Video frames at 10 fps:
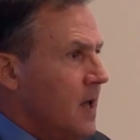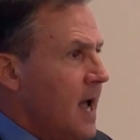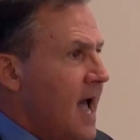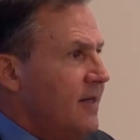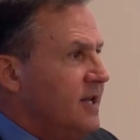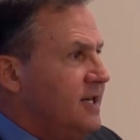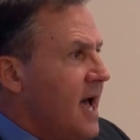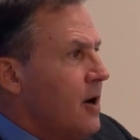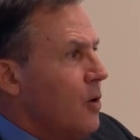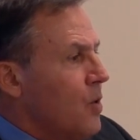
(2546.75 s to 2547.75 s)
And the
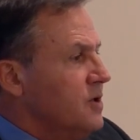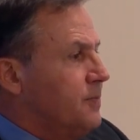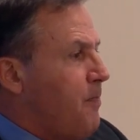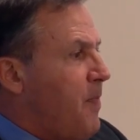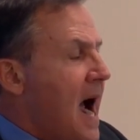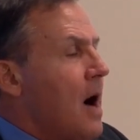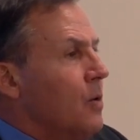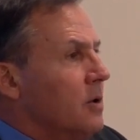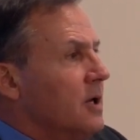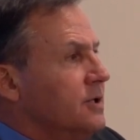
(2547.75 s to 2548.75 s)
debtor was
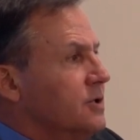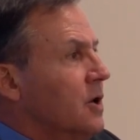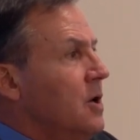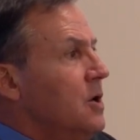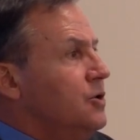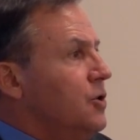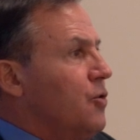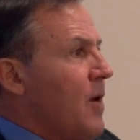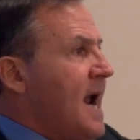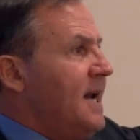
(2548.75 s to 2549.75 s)
powerless to
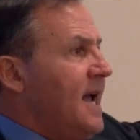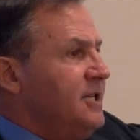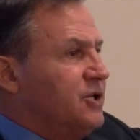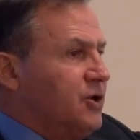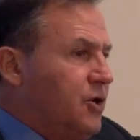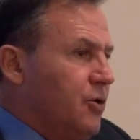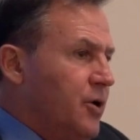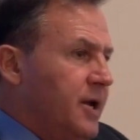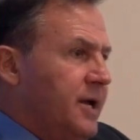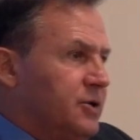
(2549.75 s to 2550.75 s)
grant a
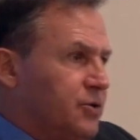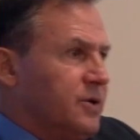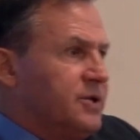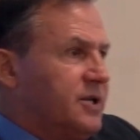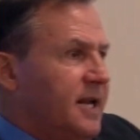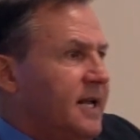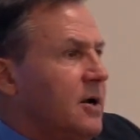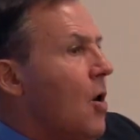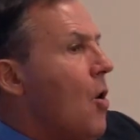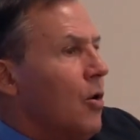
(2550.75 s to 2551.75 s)
security interest
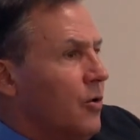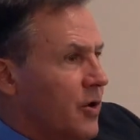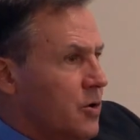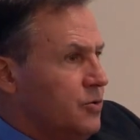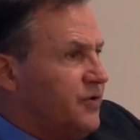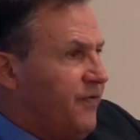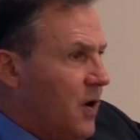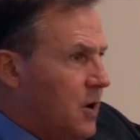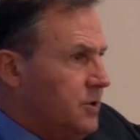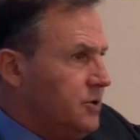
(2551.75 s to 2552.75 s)
in all of those
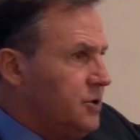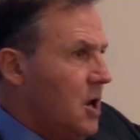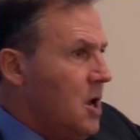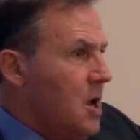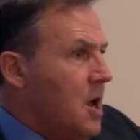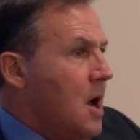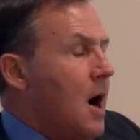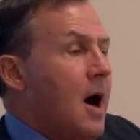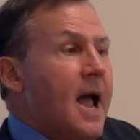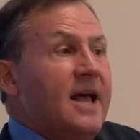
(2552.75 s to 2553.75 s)
funds.
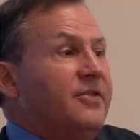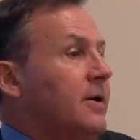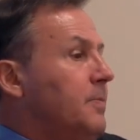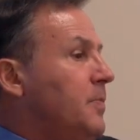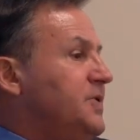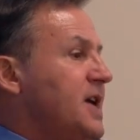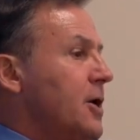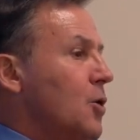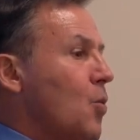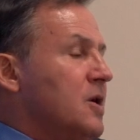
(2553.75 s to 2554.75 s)
And the
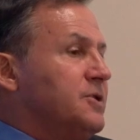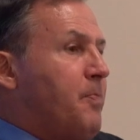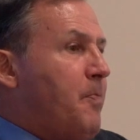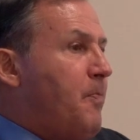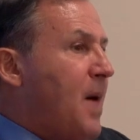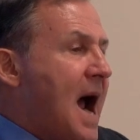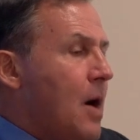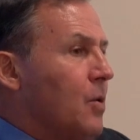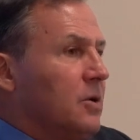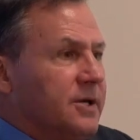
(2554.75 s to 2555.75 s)
debtor was
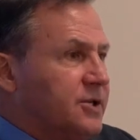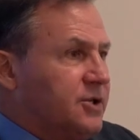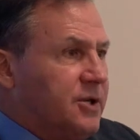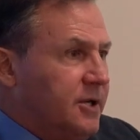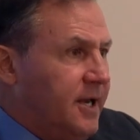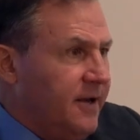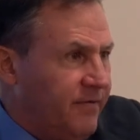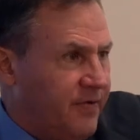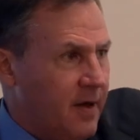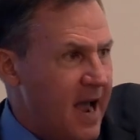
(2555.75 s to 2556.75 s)
powerless to
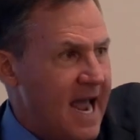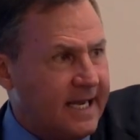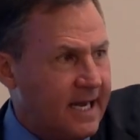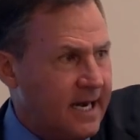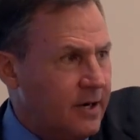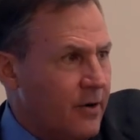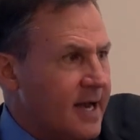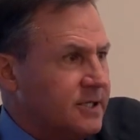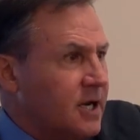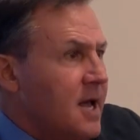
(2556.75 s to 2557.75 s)
give the bank an
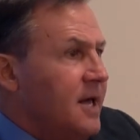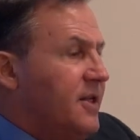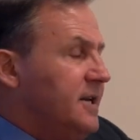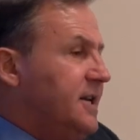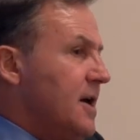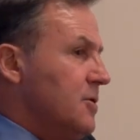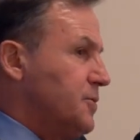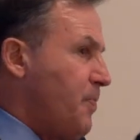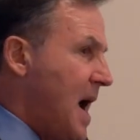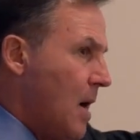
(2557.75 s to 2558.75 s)
interest. The
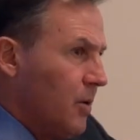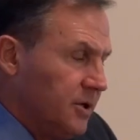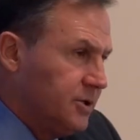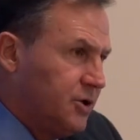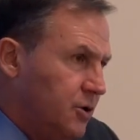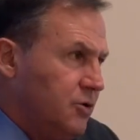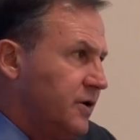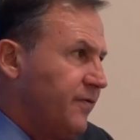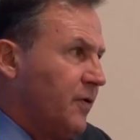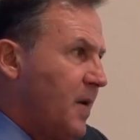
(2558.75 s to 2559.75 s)
debtor's powerless to use
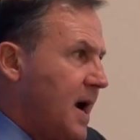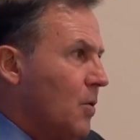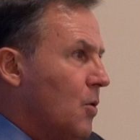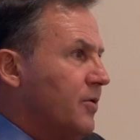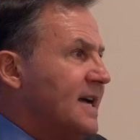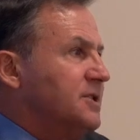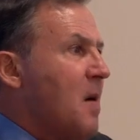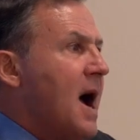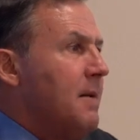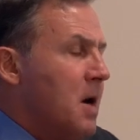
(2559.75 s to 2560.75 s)
it for payroll. That's
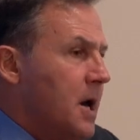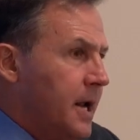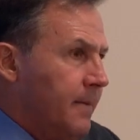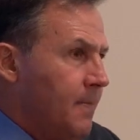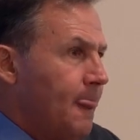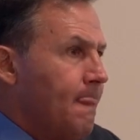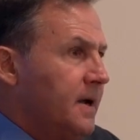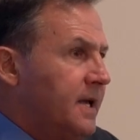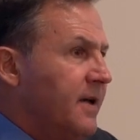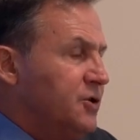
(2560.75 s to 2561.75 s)
my money.
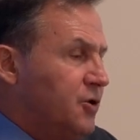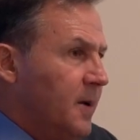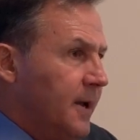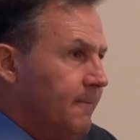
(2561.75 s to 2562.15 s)
Give it to me.